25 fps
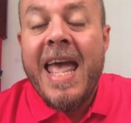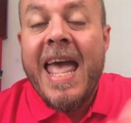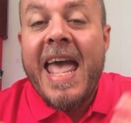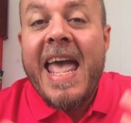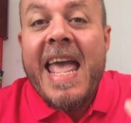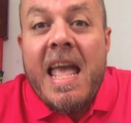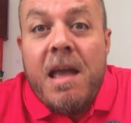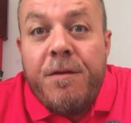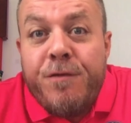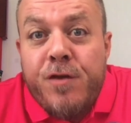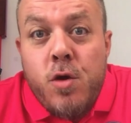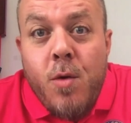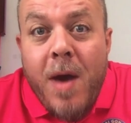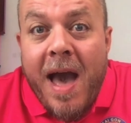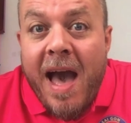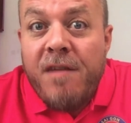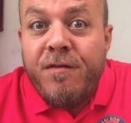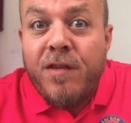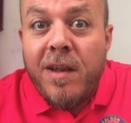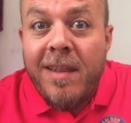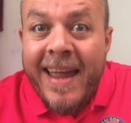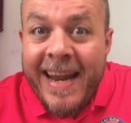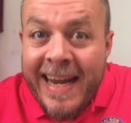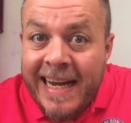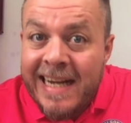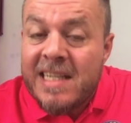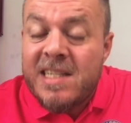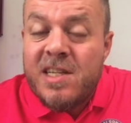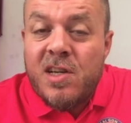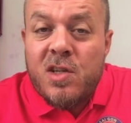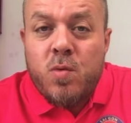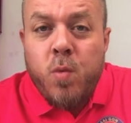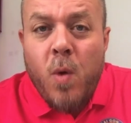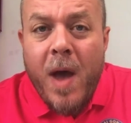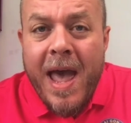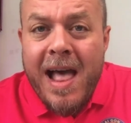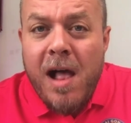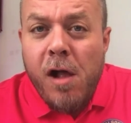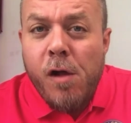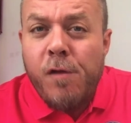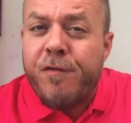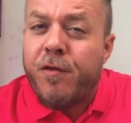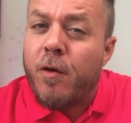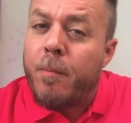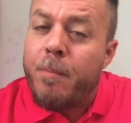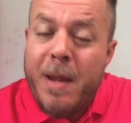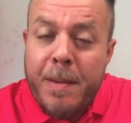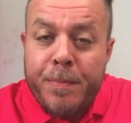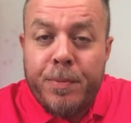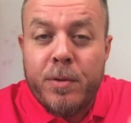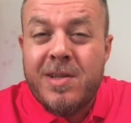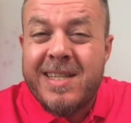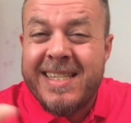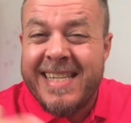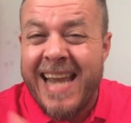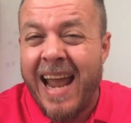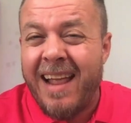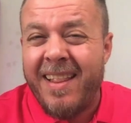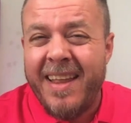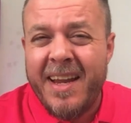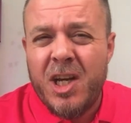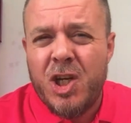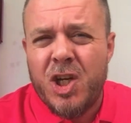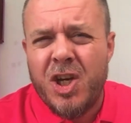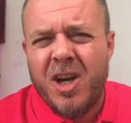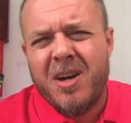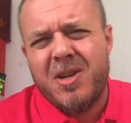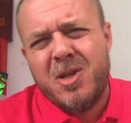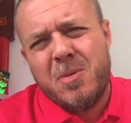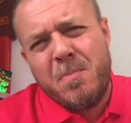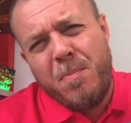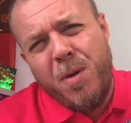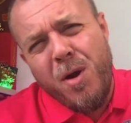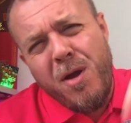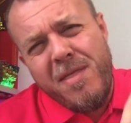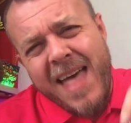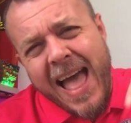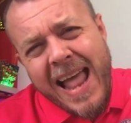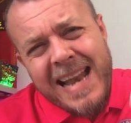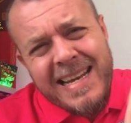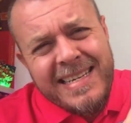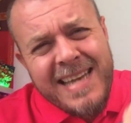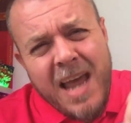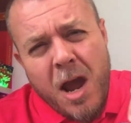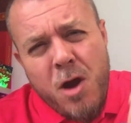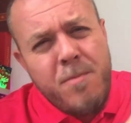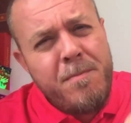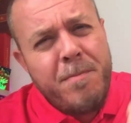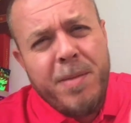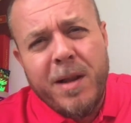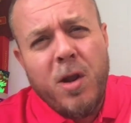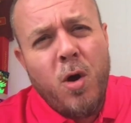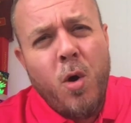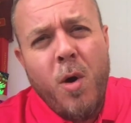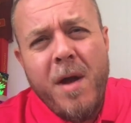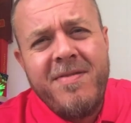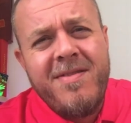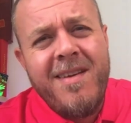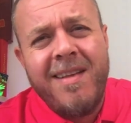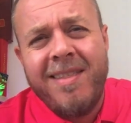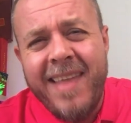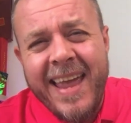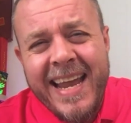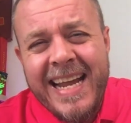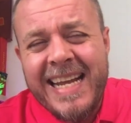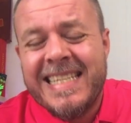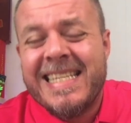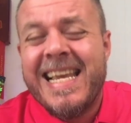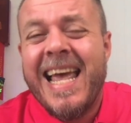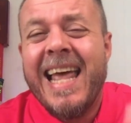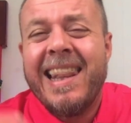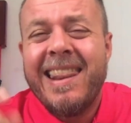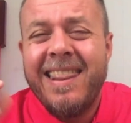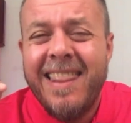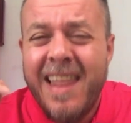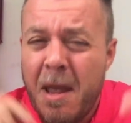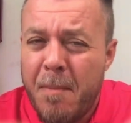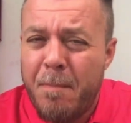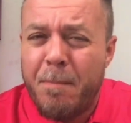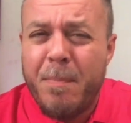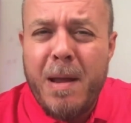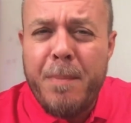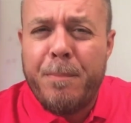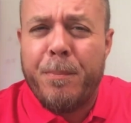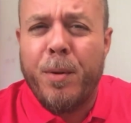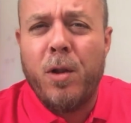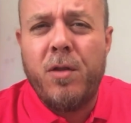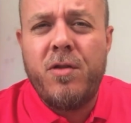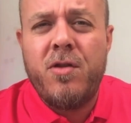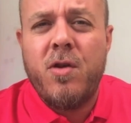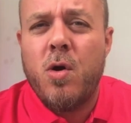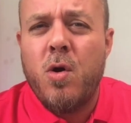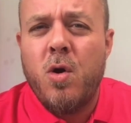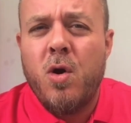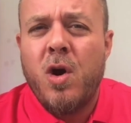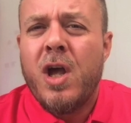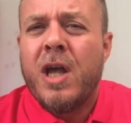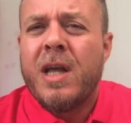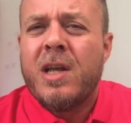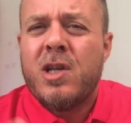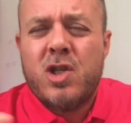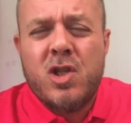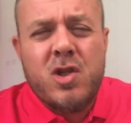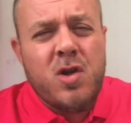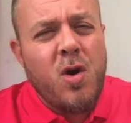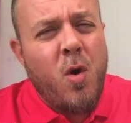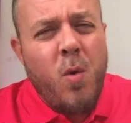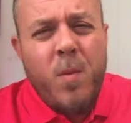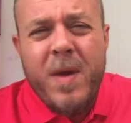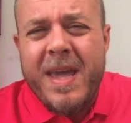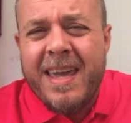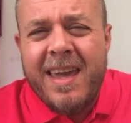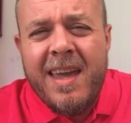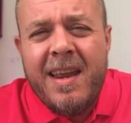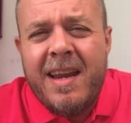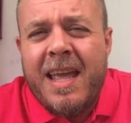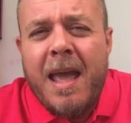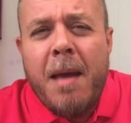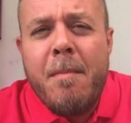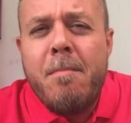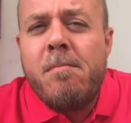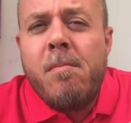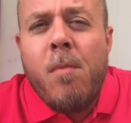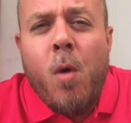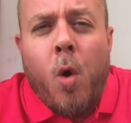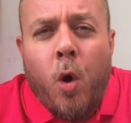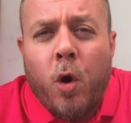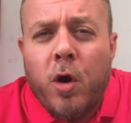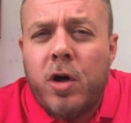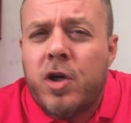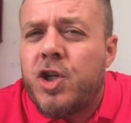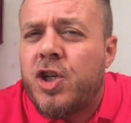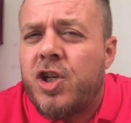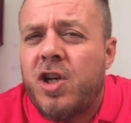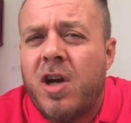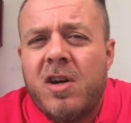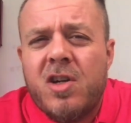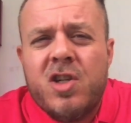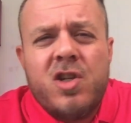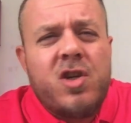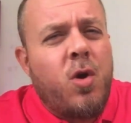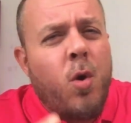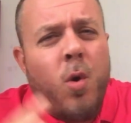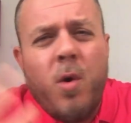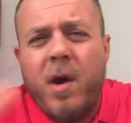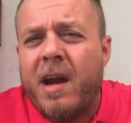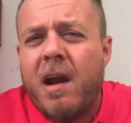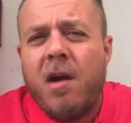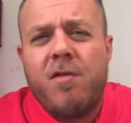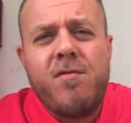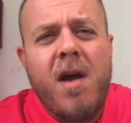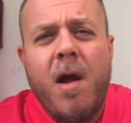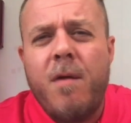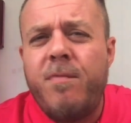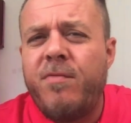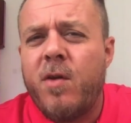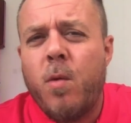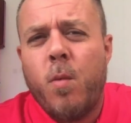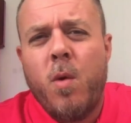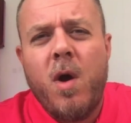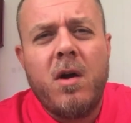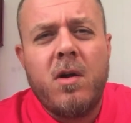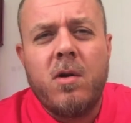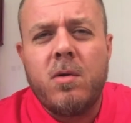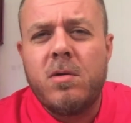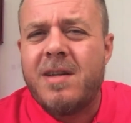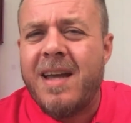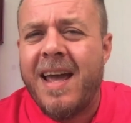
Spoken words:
If you have links as well for people selling shirts, put that down below in the links. Let people know so we can get more shirts going around the world.